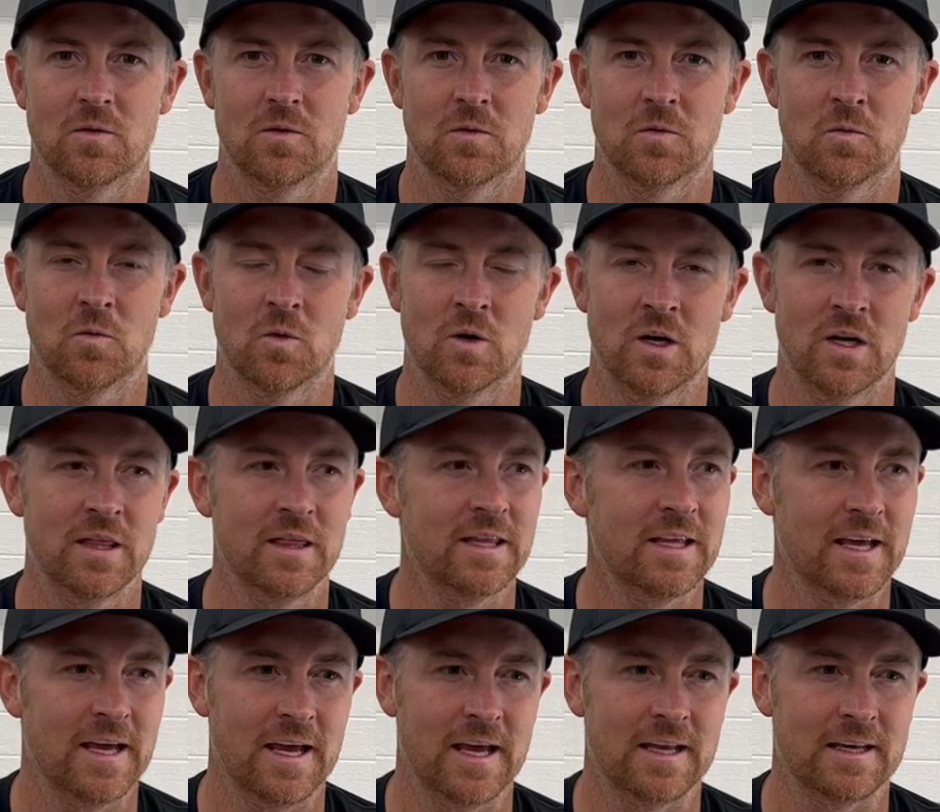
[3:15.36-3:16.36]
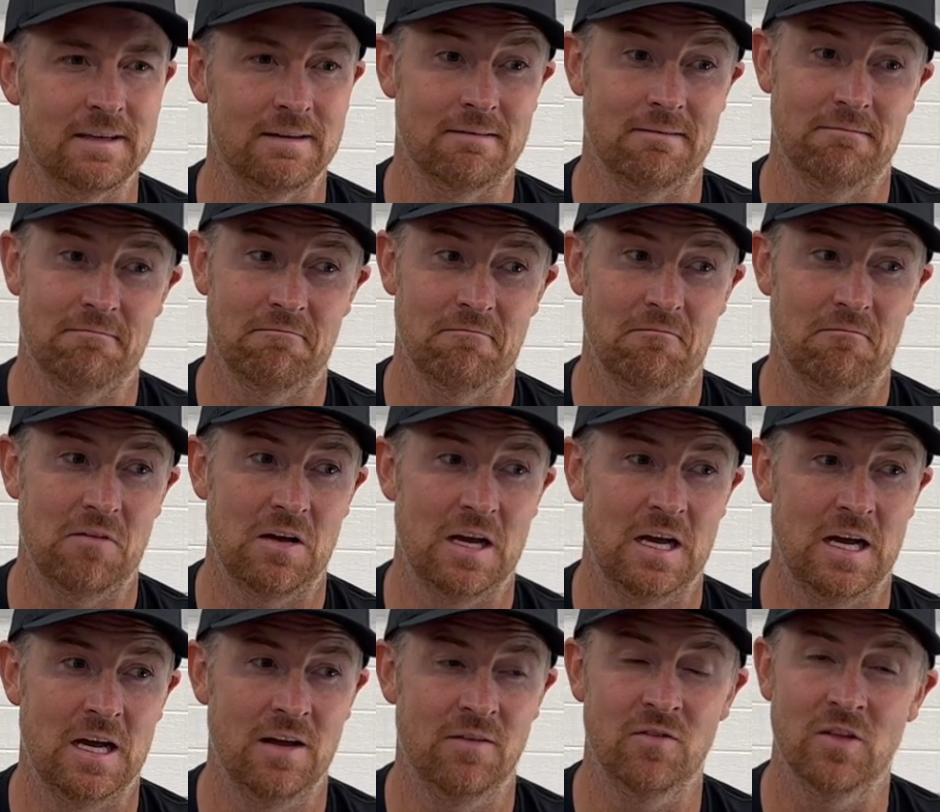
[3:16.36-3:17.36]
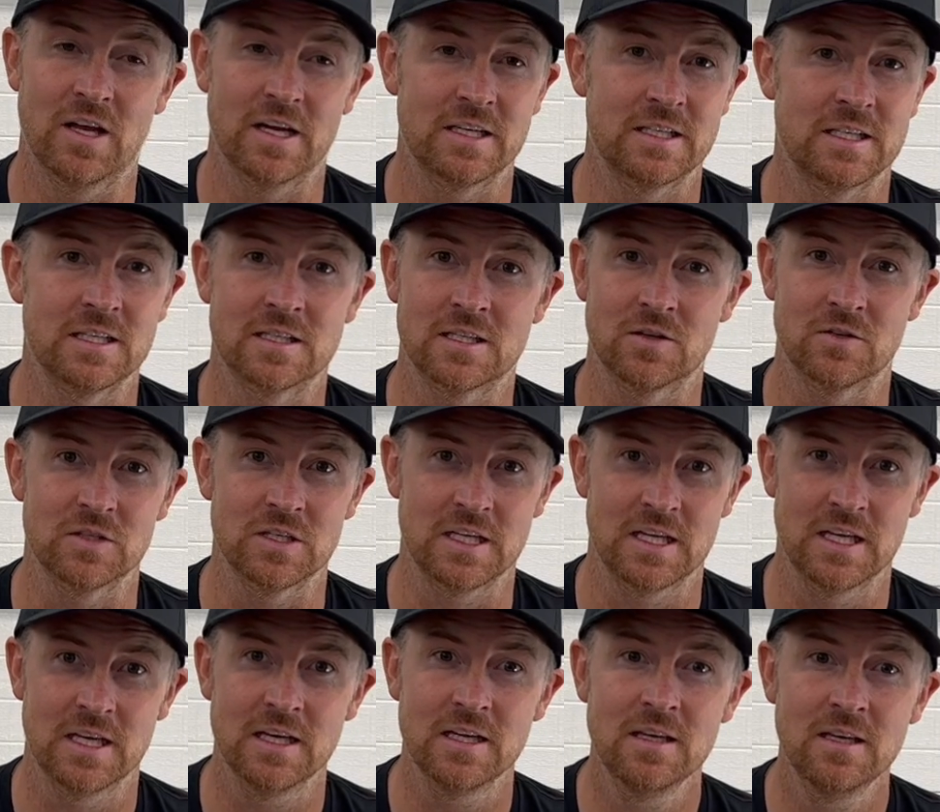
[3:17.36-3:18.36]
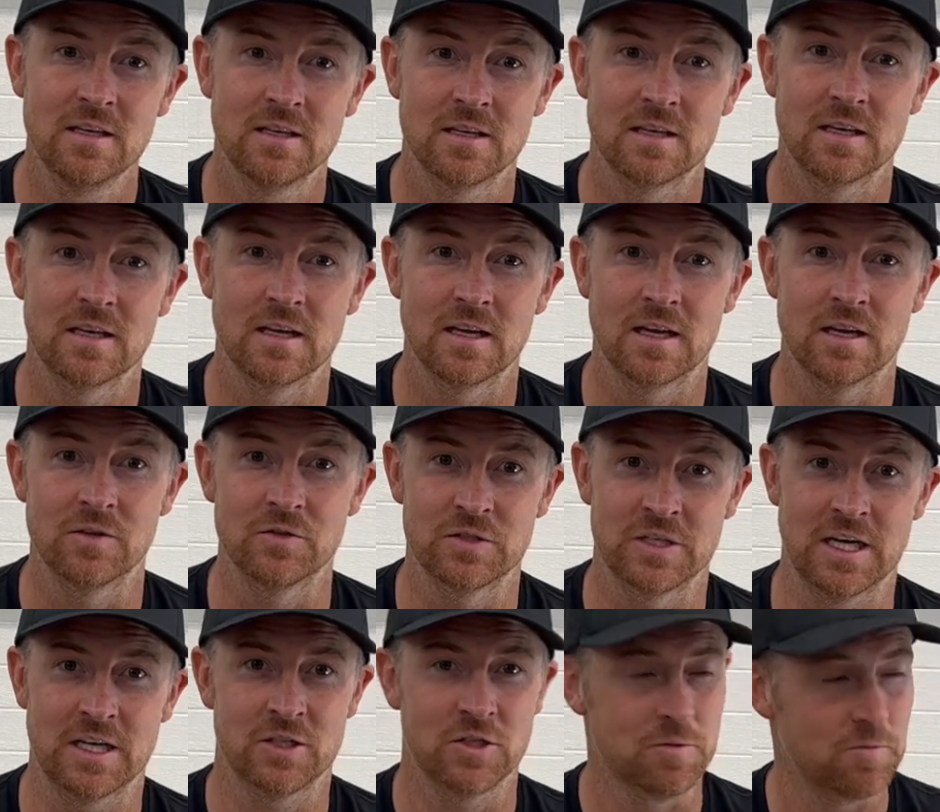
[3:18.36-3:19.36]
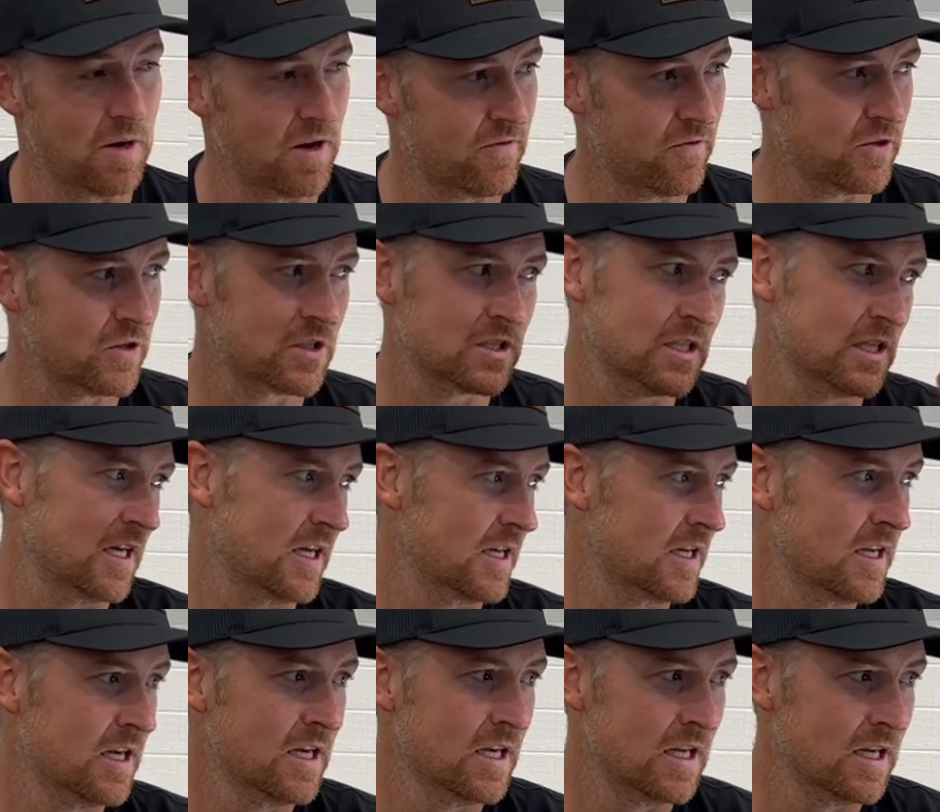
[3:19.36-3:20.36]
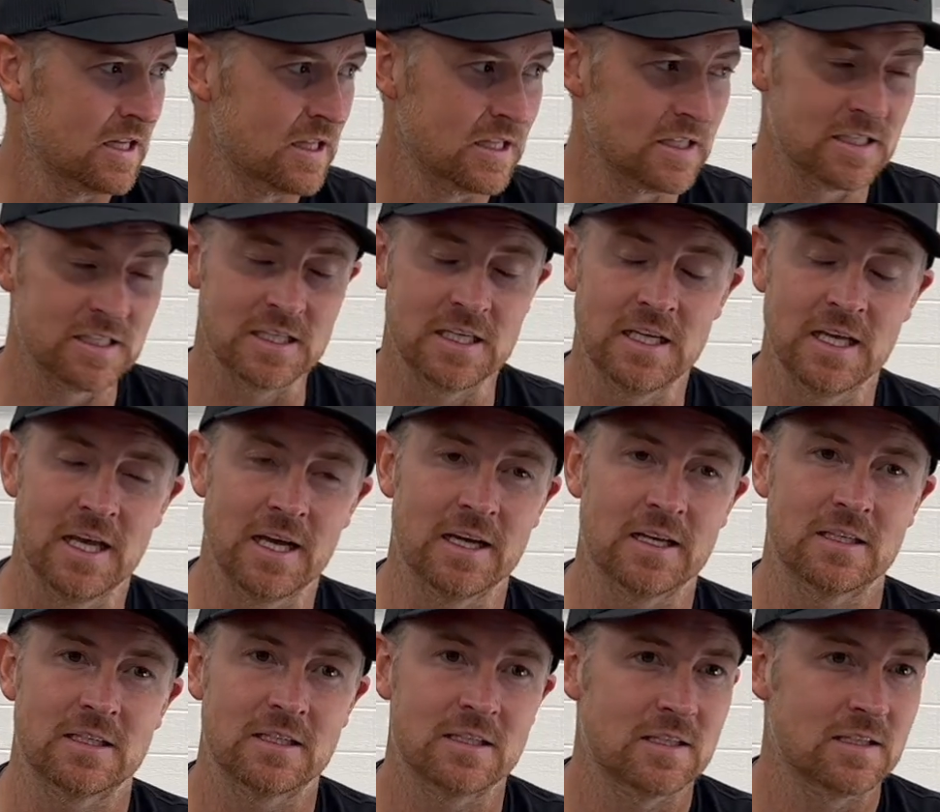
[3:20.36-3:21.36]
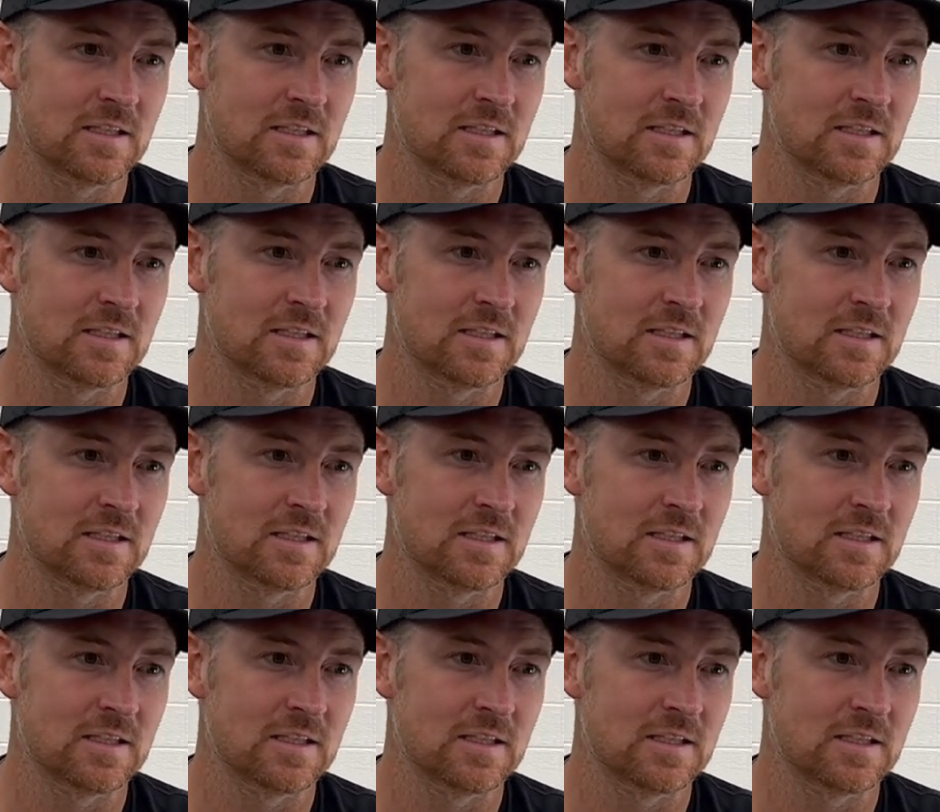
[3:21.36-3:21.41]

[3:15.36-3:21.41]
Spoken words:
one that I've liked since I was a kid, and it was actually my first sled, the ZX